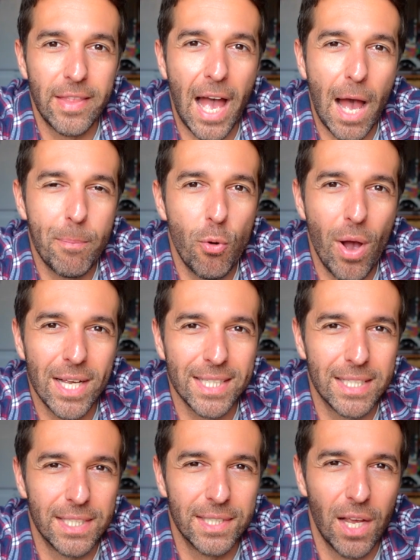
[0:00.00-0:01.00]
The
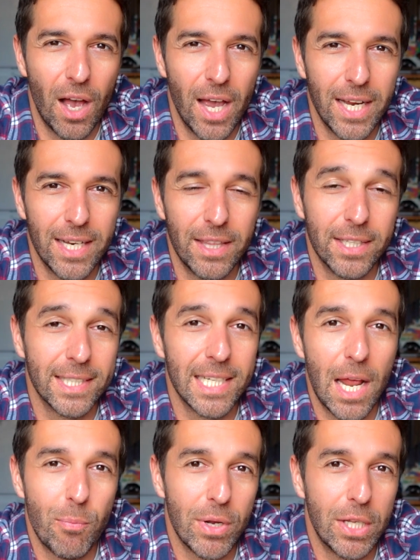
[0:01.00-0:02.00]
Apple-esque design and the
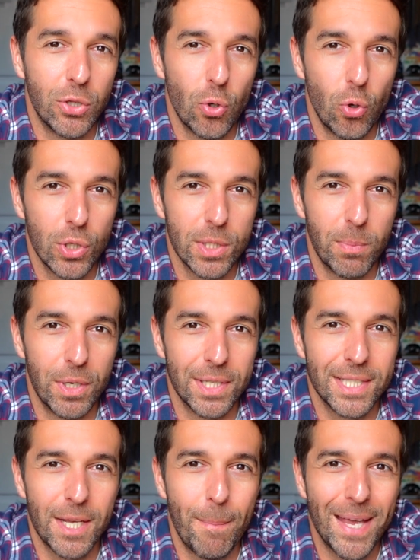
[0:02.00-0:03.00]
celebrity
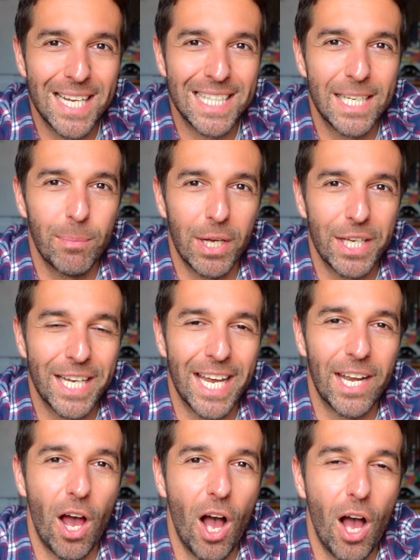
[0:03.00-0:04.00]
endorsements can make it seem like you're
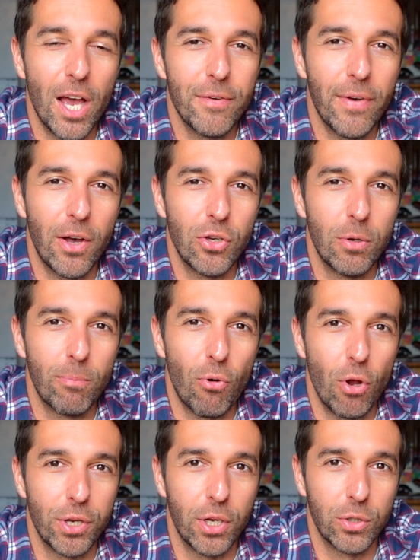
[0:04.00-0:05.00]
getting a high value
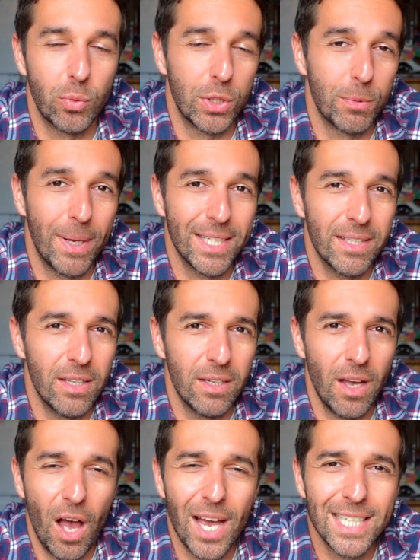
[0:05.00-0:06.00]
product, which makes
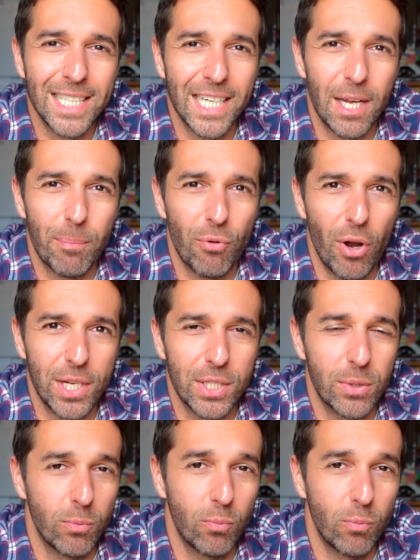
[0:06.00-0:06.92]
the high ticket price